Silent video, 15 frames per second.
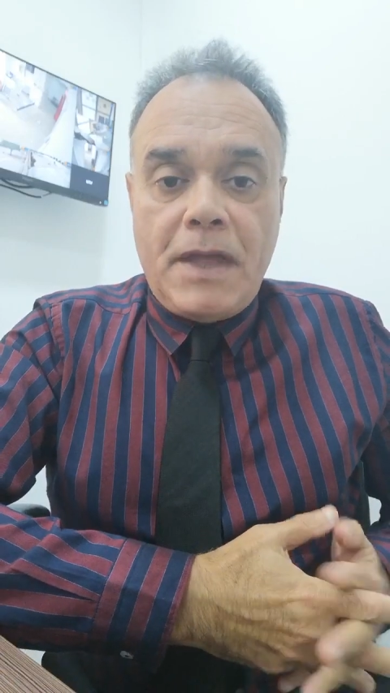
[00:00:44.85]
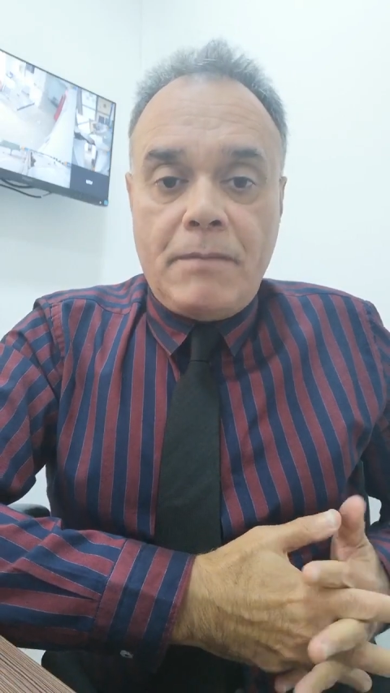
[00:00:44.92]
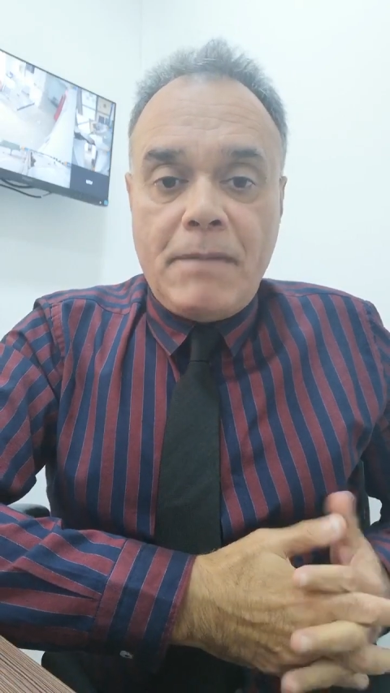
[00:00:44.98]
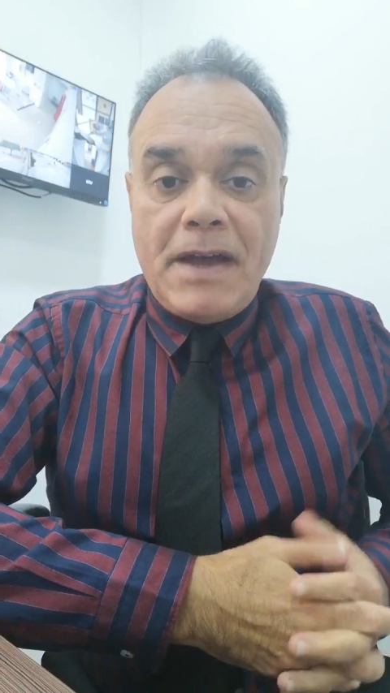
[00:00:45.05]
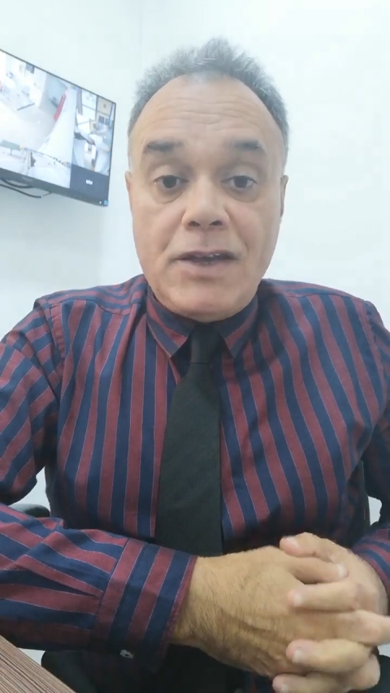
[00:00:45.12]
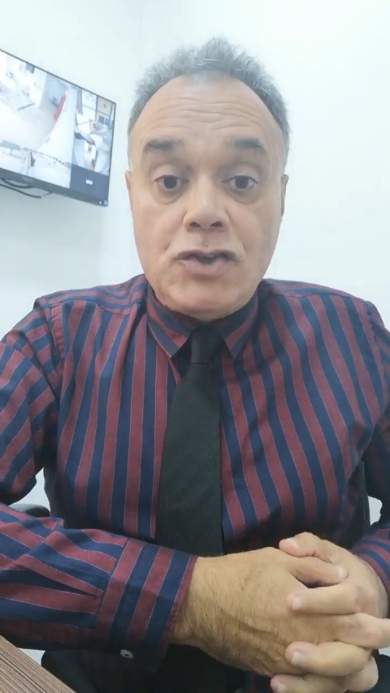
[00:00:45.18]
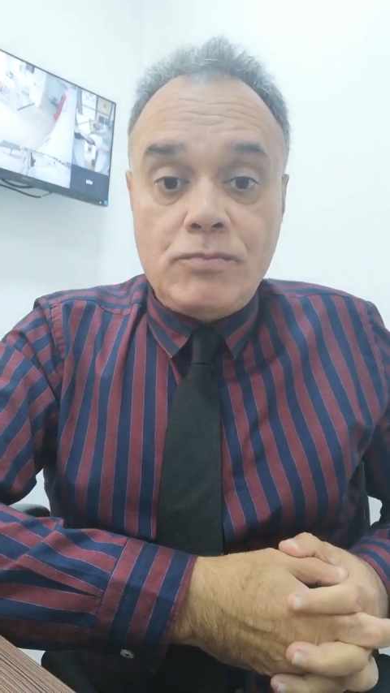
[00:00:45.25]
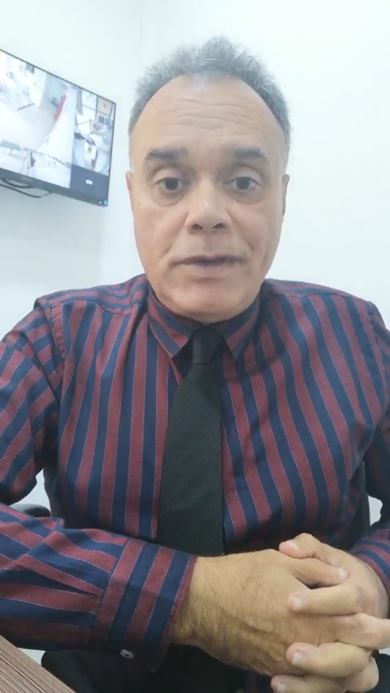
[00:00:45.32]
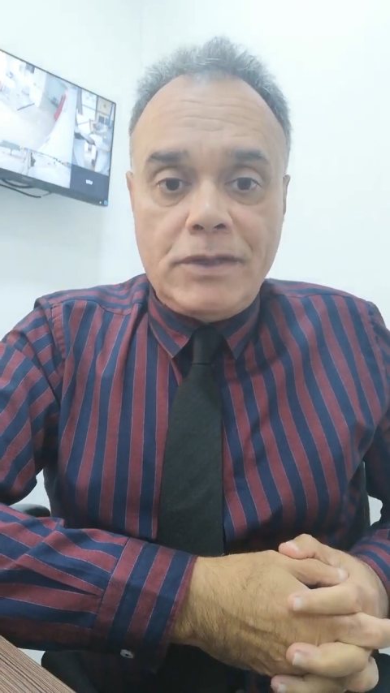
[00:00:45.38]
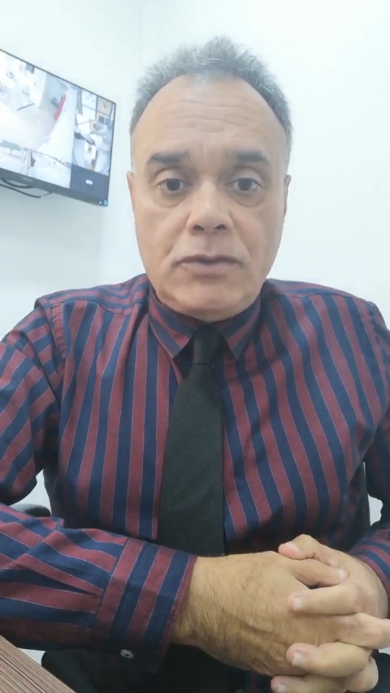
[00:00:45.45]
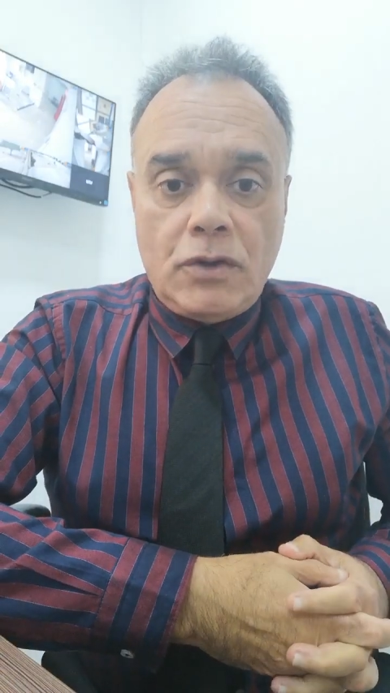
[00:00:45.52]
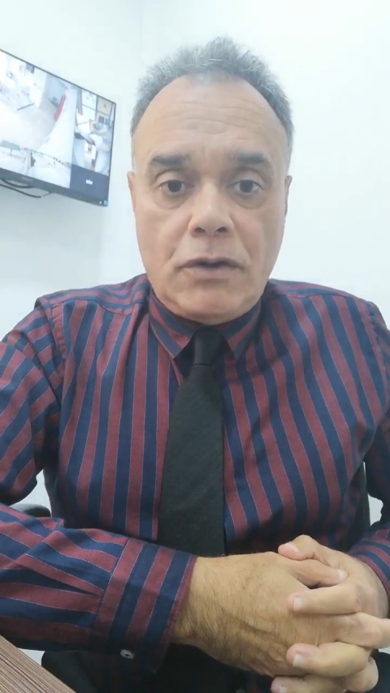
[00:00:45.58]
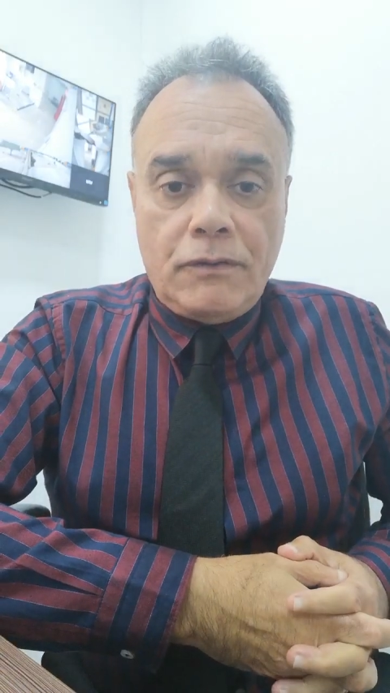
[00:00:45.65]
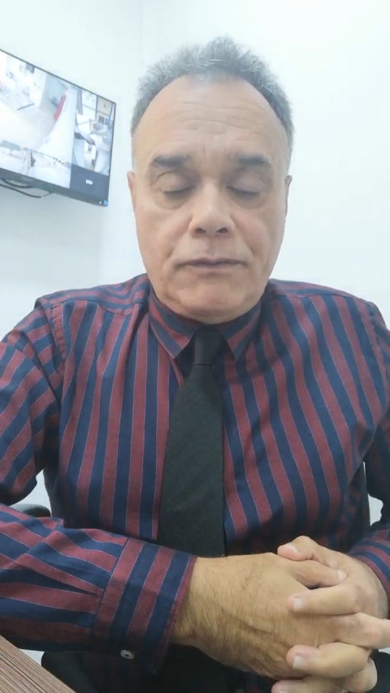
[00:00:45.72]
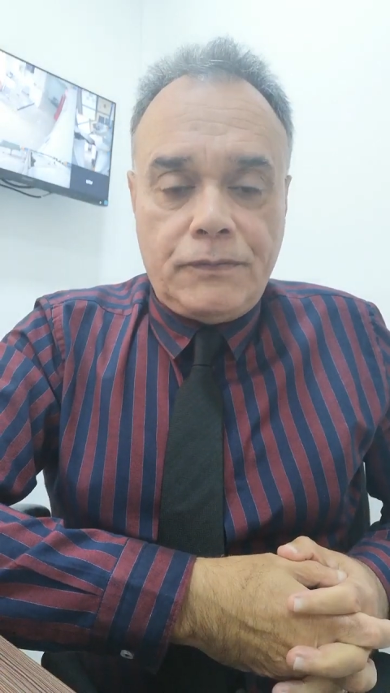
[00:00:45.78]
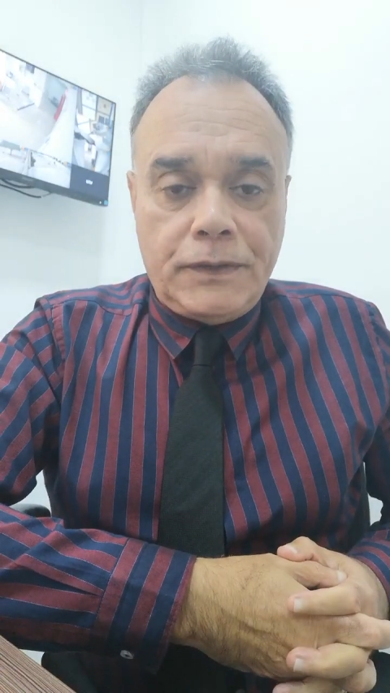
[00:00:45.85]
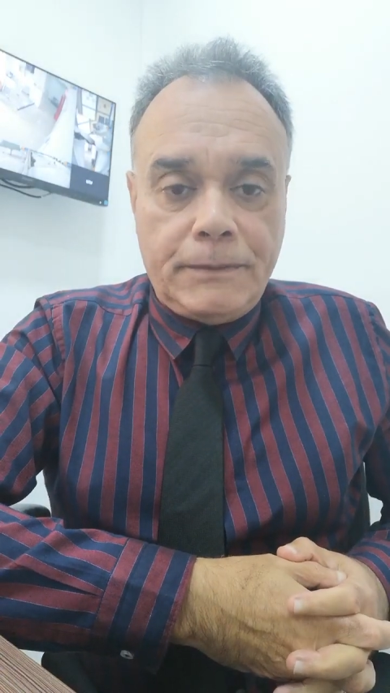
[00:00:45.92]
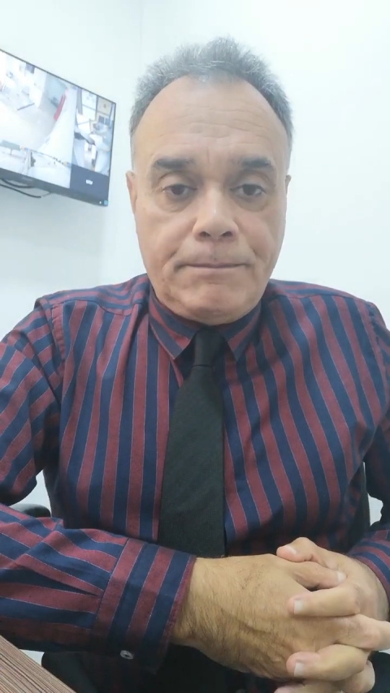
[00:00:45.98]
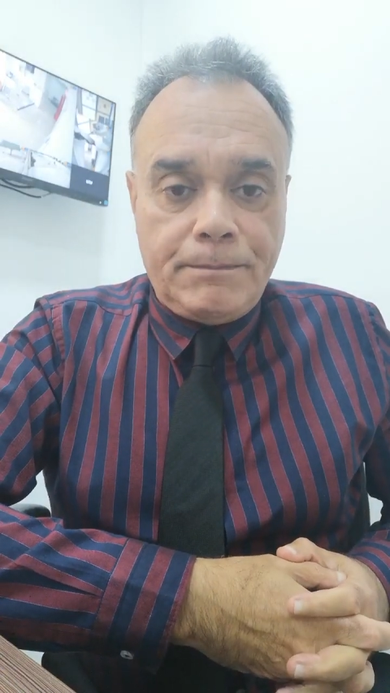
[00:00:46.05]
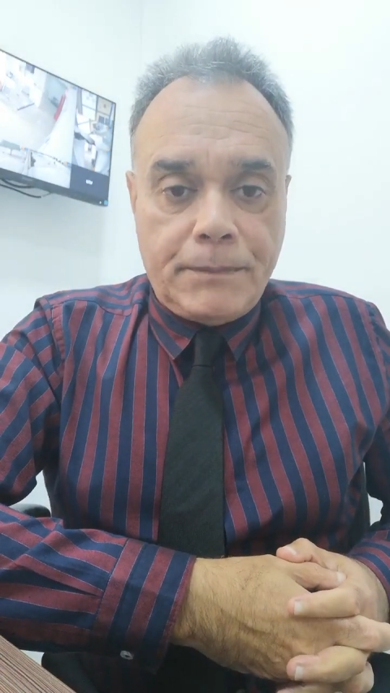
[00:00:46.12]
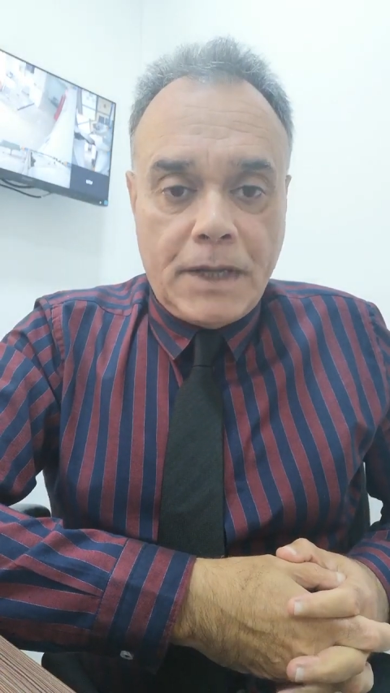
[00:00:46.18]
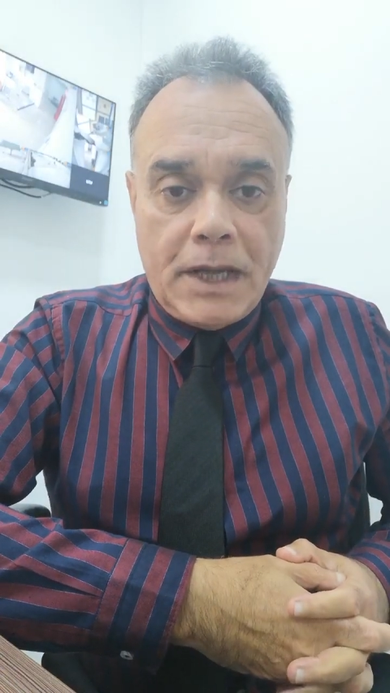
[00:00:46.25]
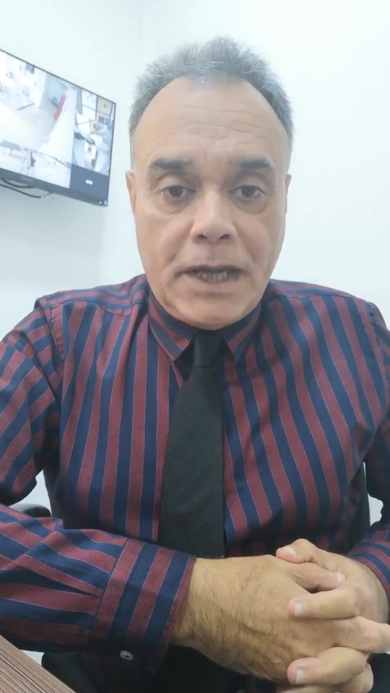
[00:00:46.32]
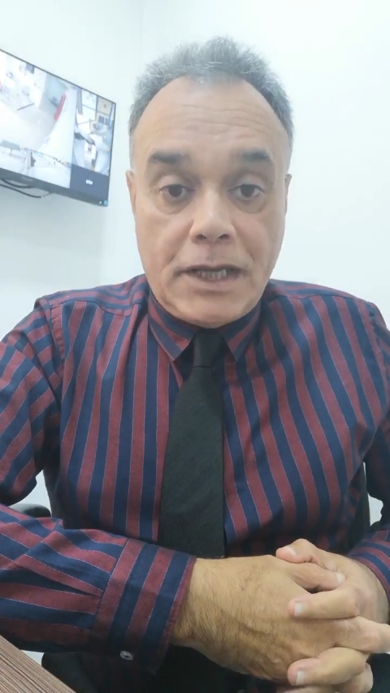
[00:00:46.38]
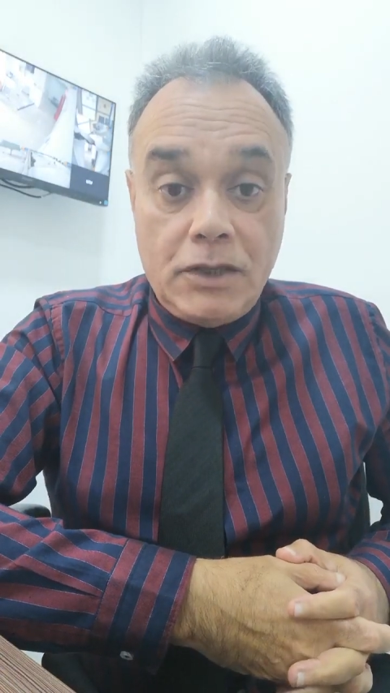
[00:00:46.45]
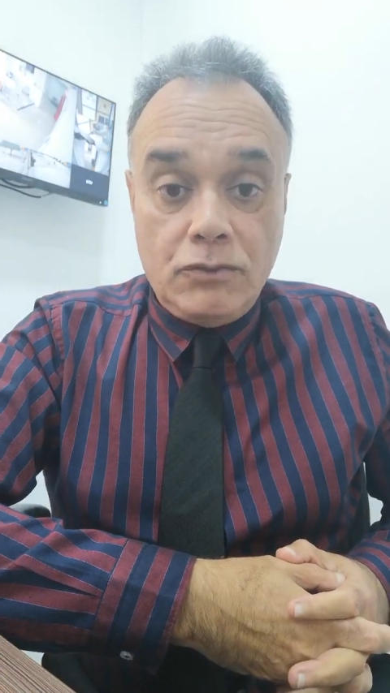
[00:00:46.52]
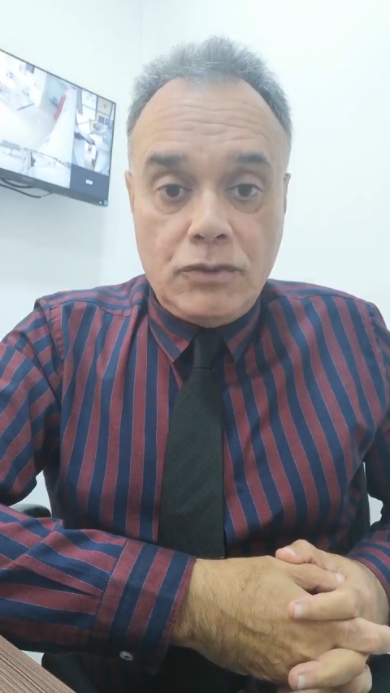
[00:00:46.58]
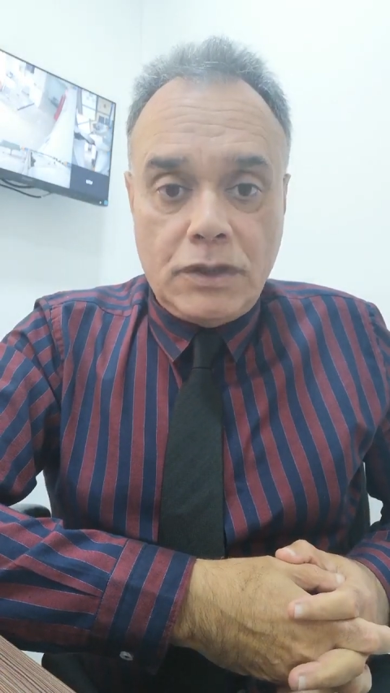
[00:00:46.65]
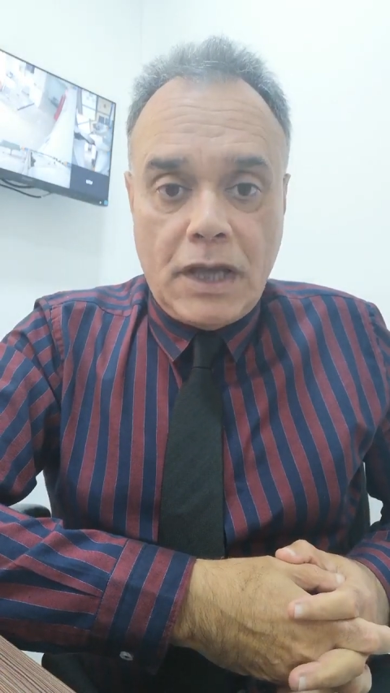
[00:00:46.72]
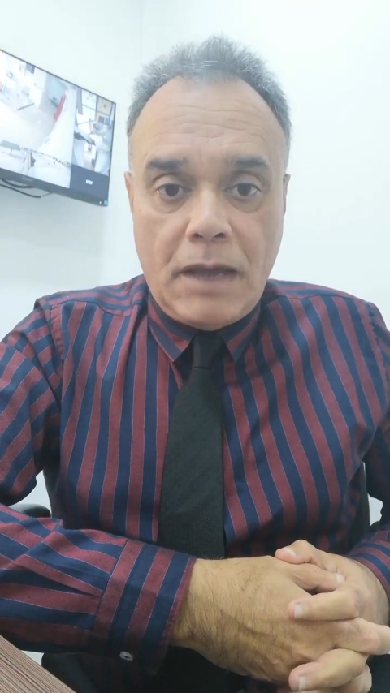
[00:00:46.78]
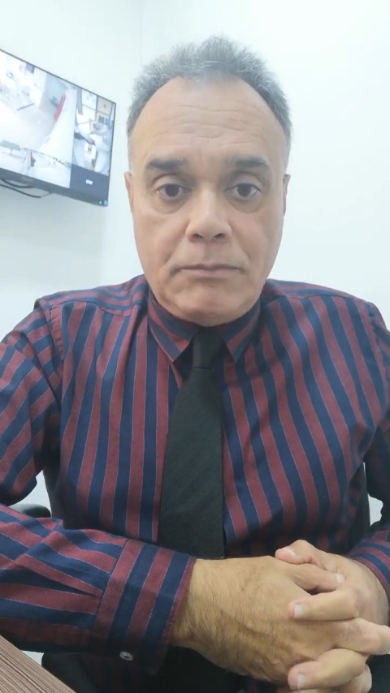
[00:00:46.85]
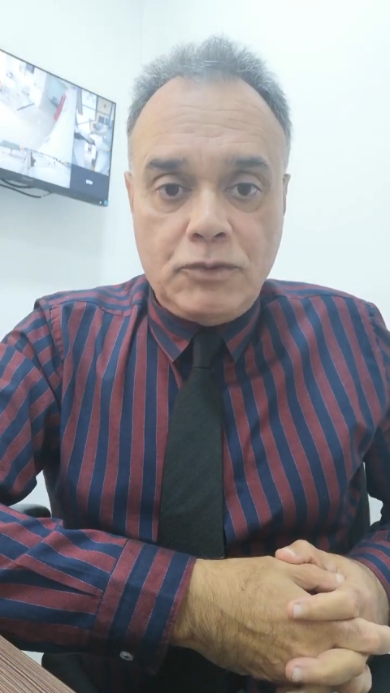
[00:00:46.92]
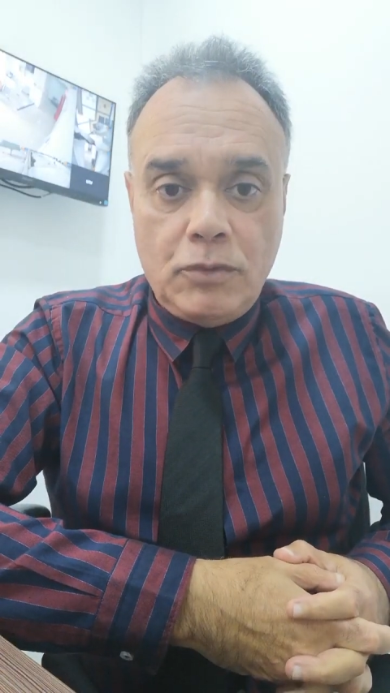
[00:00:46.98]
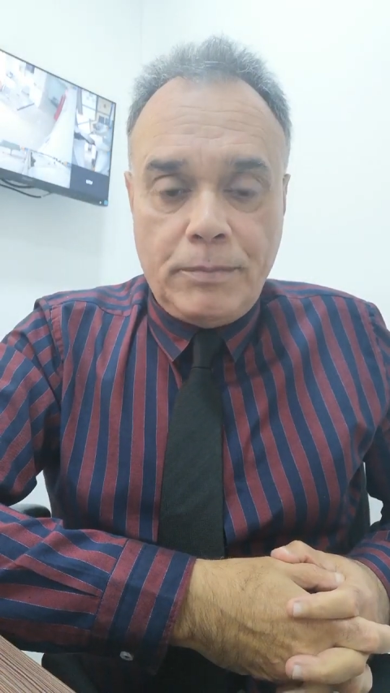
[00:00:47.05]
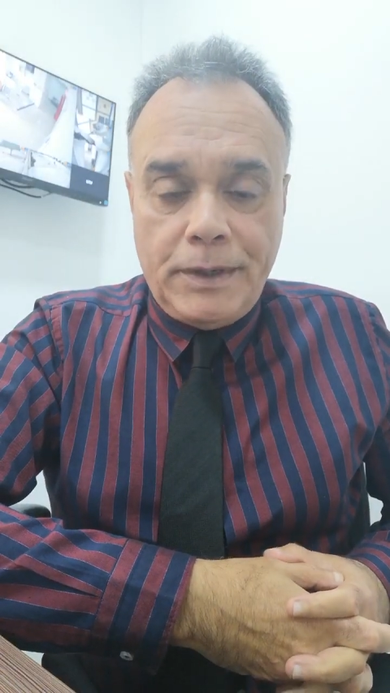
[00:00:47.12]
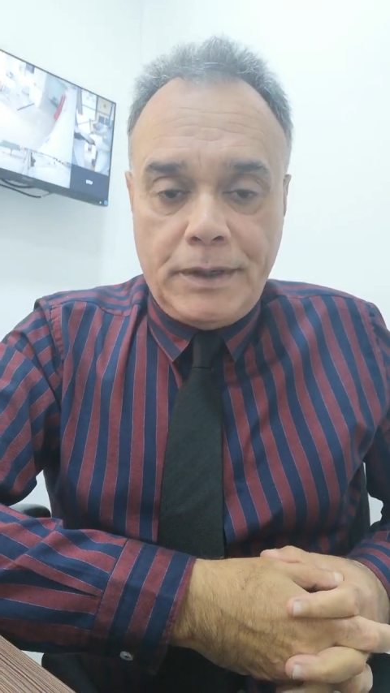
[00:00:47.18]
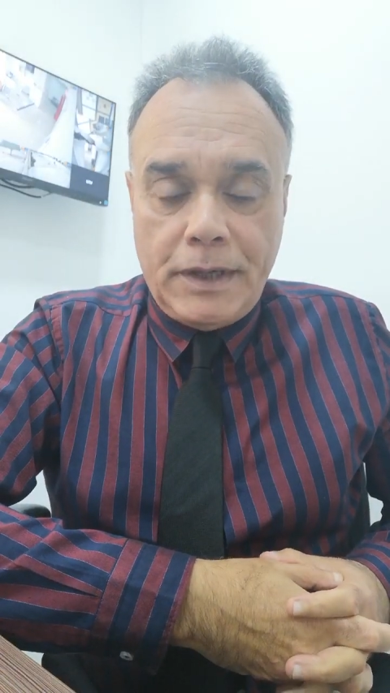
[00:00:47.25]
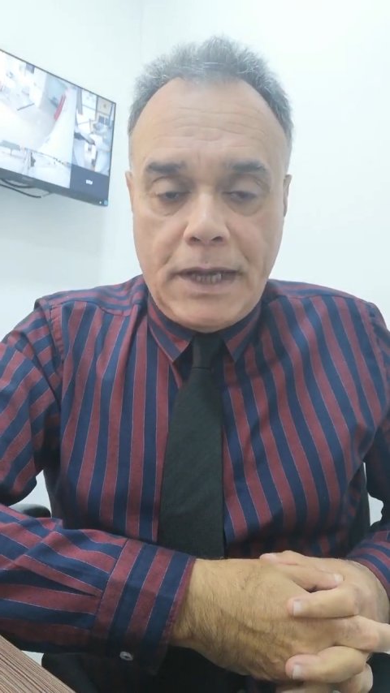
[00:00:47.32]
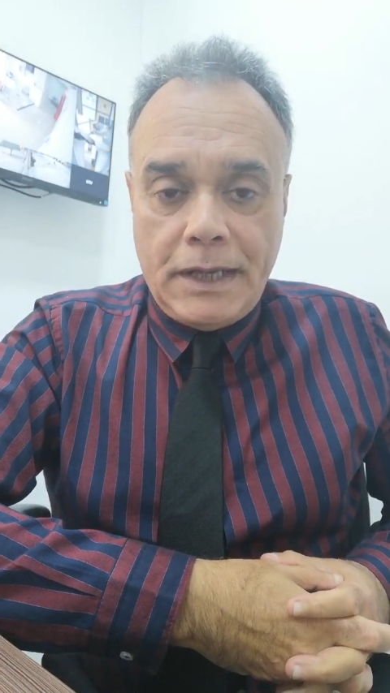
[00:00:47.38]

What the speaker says: management of acute abdomen,